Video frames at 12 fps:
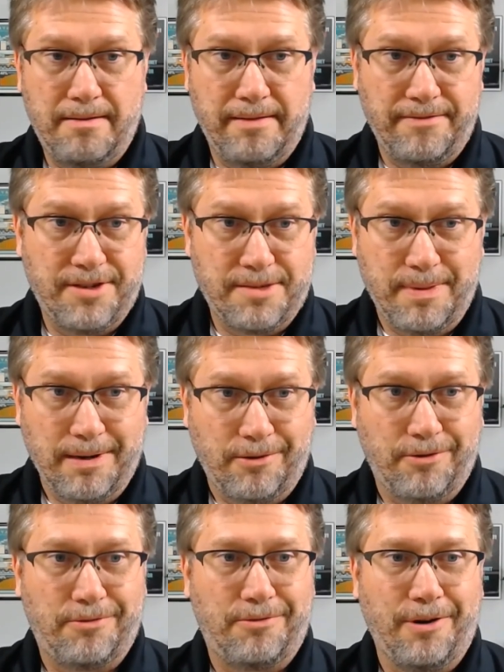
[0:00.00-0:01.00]
they've just been
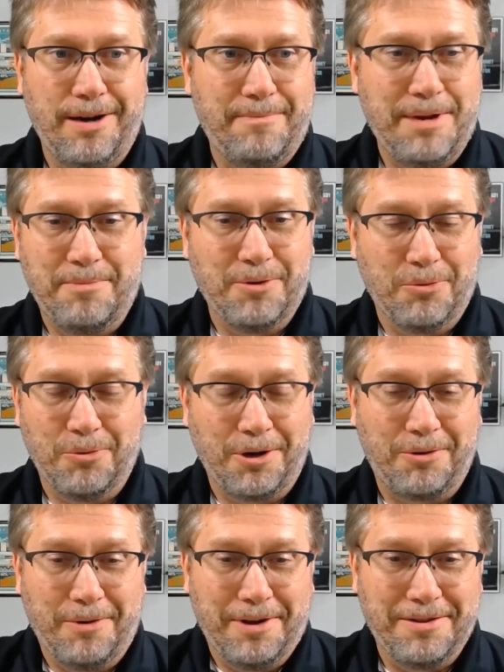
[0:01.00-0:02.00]
great people to
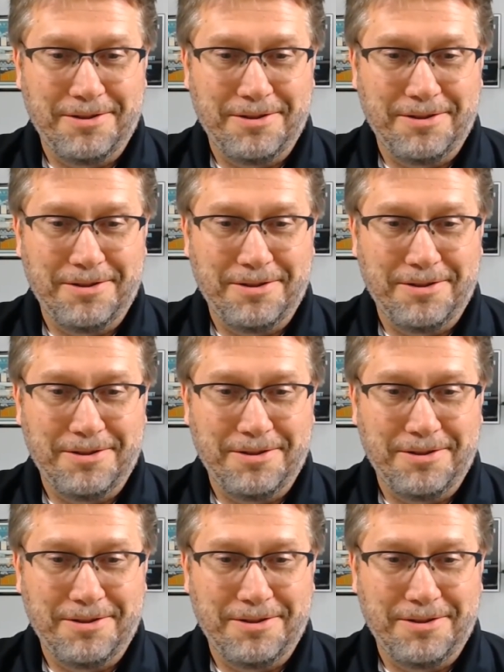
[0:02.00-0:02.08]
work with.